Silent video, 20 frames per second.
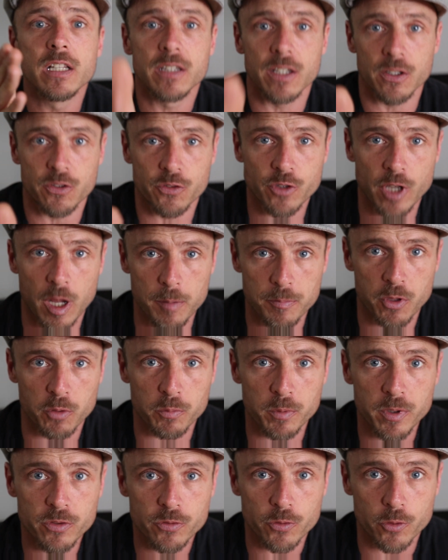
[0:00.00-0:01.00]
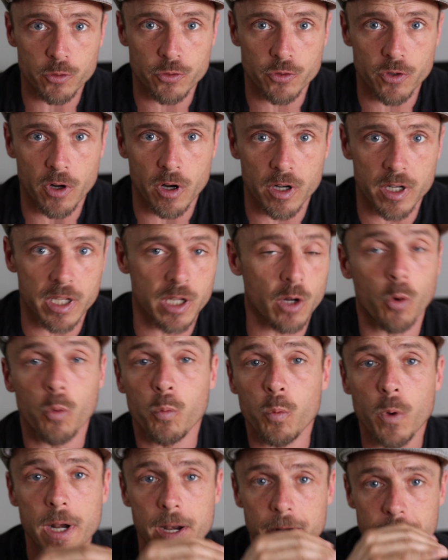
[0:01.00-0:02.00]
let's stop the resource guarding, or
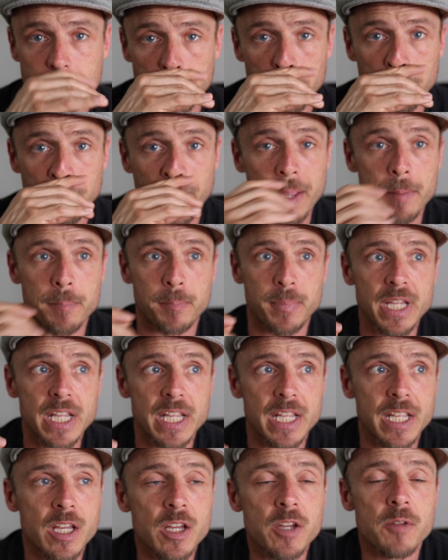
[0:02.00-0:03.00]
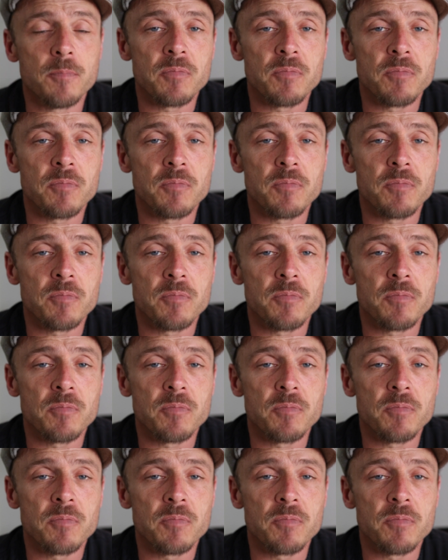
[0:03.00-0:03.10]
whatever it might be.